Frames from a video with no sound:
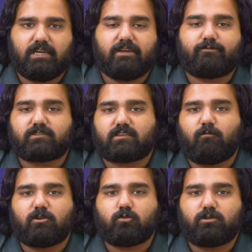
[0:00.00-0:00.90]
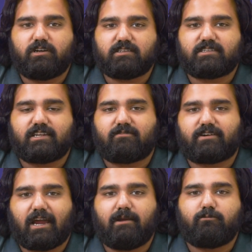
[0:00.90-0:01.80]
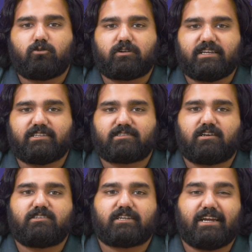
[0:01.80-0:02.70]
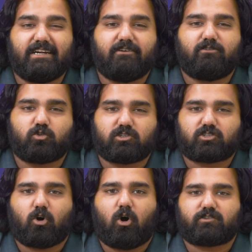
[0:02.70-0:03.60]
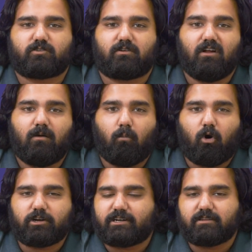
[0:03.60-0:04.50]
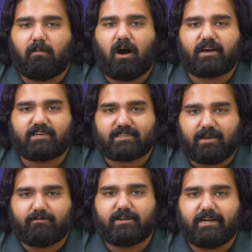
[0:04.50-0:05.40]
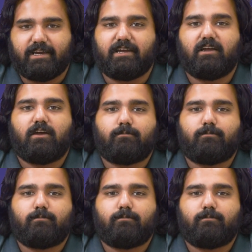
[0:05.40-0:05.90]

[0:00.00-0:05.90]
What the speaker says: If you're someone who doesn't have time to research individual stocks or monitor the markets every day,